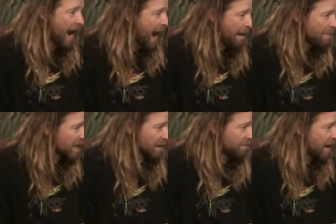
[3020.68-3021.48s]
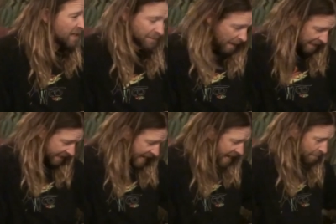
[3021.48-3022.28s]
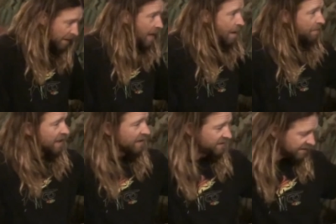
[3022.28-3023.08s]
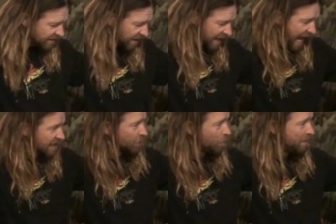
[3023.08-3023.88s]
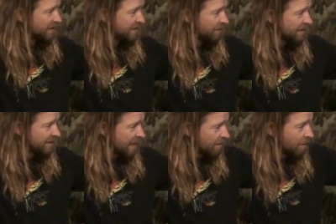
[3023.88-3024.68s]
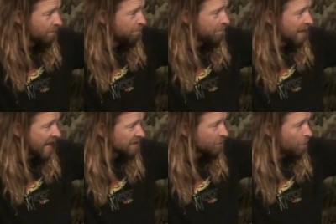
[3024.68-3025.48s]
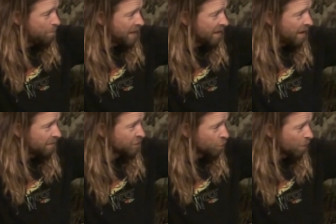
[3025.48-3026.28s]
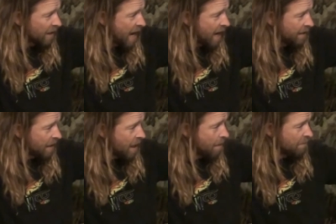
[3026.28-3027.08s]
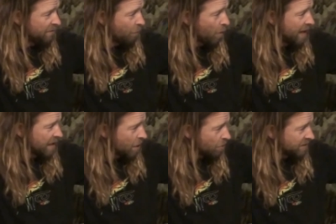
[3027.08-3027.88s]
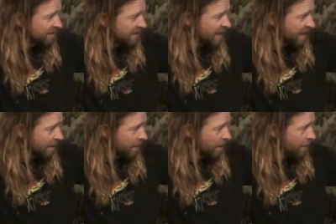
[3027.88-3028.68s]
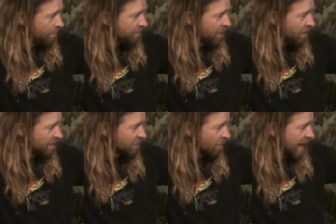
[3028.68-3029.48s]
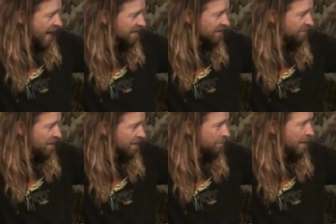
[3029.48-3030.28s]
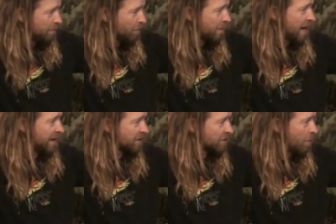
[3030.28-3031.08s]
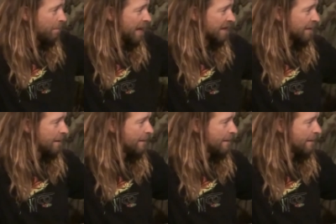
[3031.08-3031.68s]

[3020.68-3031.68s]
I'm not going to find a spot to camp, because this is the last little bit of civilization, last little bit of shoreline before it goes city. You know, there's all kinds of fucking people around here. So I'm like,